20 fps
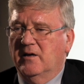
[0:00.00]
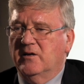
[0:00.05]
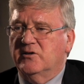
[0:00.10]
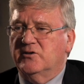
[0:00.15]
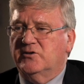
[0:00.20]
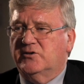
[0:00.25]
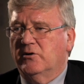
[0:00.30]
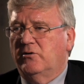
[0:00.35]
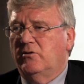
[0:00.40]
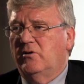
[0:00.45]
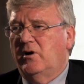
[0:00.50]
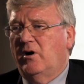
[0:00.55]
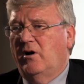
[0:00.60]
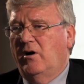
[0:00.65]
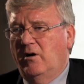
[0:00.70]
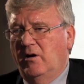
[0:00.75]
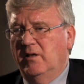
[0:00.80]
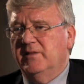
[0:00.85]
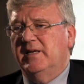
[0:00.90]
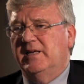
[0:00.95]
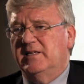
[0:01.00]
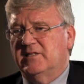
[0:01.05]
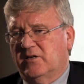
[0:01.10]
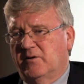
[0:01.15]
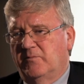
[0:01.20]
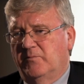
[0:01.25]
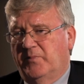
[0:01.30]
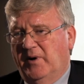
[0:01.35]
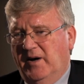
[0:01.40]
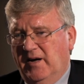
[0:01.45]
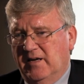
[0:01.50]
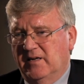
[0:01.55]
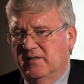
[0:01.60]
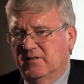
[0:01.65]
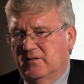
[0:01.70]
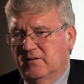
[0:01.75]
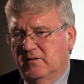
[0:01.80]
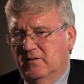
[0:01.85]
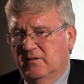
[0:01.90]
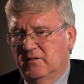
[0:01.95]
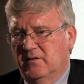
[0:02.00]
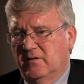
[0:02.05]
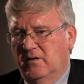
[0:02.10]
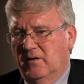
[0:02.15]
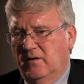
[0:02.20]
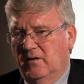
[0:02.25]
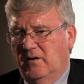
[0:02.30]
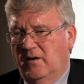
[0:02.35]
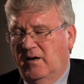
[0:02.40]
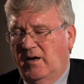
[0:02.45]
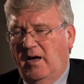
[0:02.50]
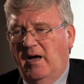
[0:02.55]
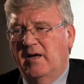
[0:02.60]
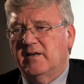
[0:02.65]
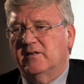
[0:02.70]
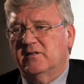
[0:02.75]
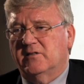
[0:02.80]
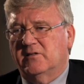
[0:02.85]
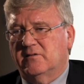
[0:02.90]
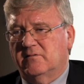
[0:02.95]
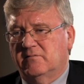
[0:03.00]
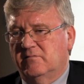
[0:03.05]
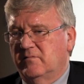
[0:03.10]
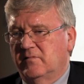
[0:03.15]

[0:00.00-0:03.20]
So all these combined added